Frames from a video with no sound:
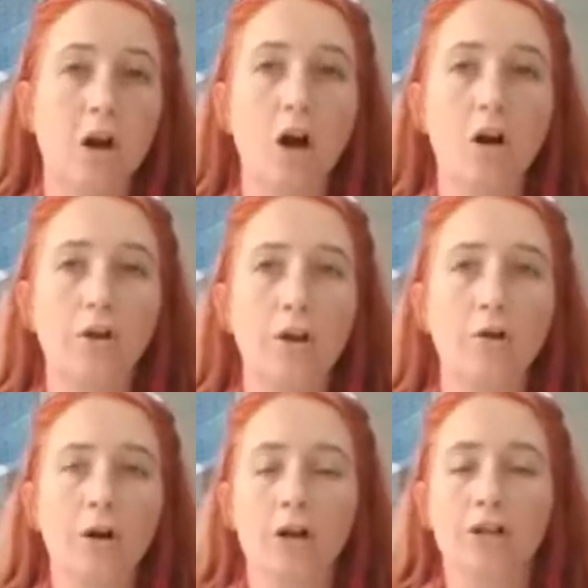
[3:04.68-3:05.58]
although
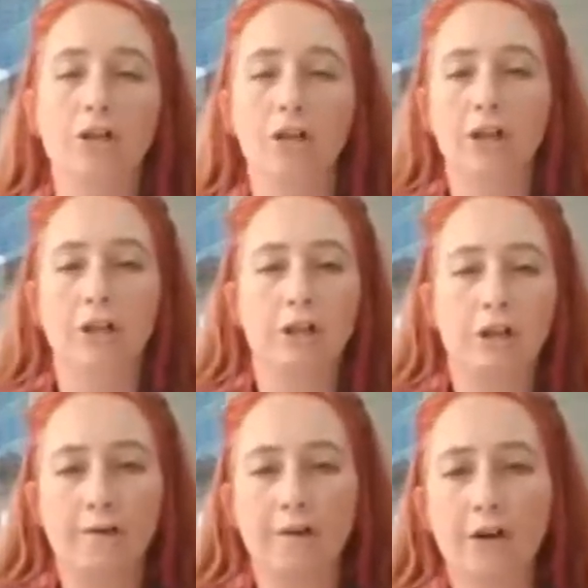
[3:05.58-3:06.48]
she
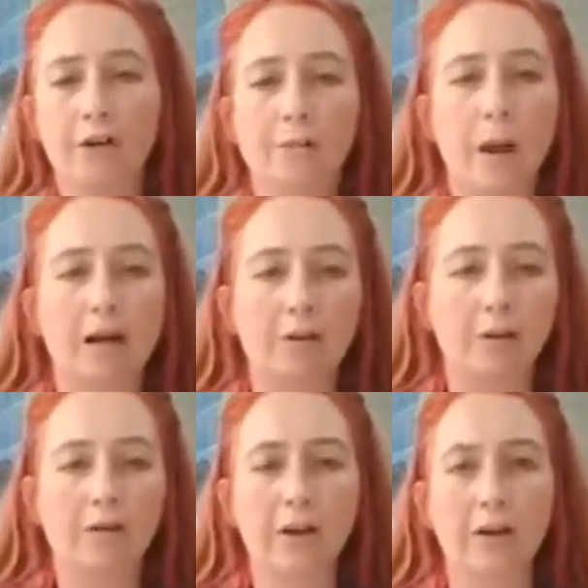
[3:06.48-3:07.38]
converts back to a
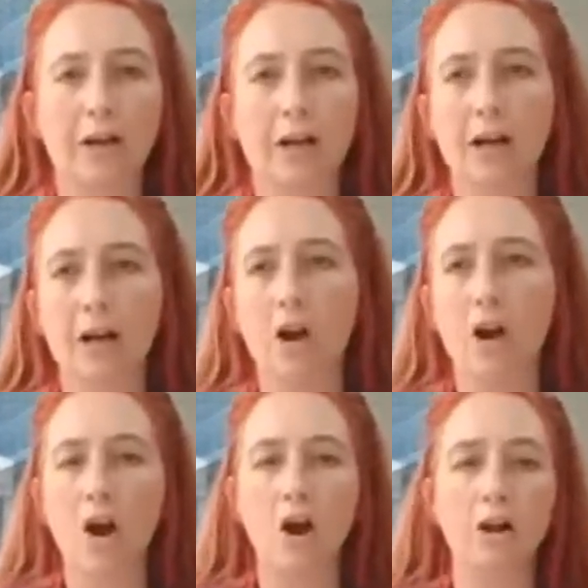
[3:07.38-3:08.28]
very uh,
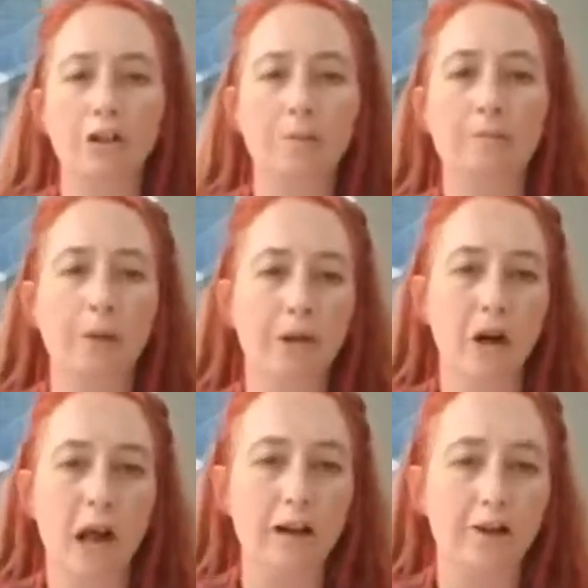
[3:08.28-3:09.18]
harsh and bitter
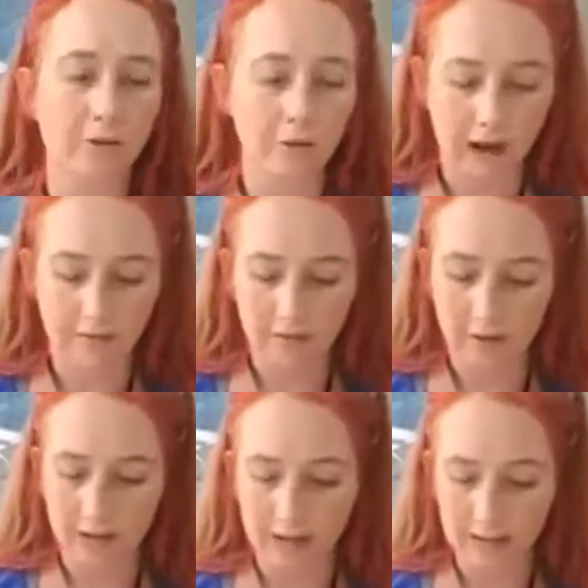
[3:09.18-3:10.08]
attitude after
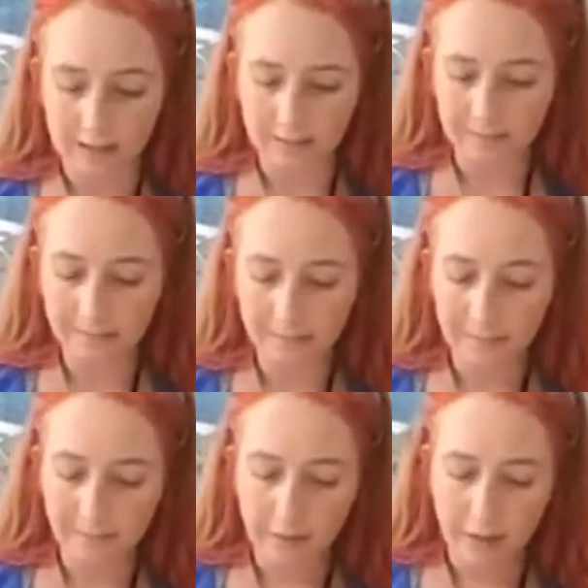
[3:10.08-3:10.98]
that.
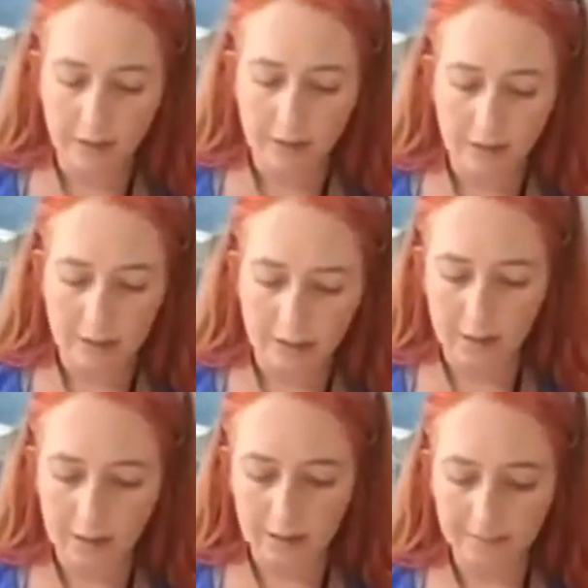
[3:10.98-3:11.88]

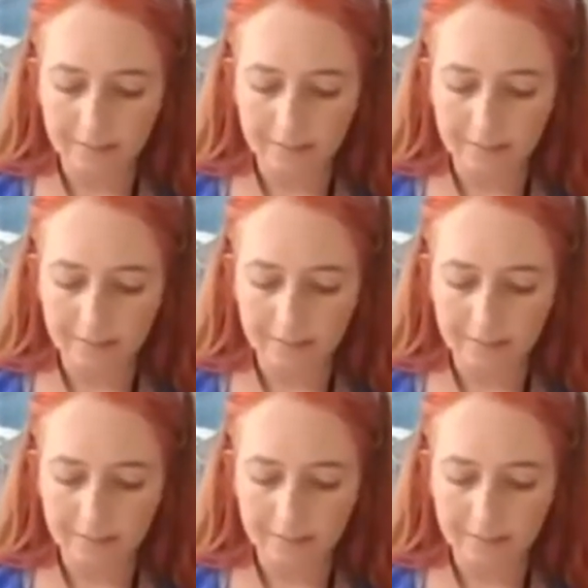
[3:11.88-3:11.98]
Um,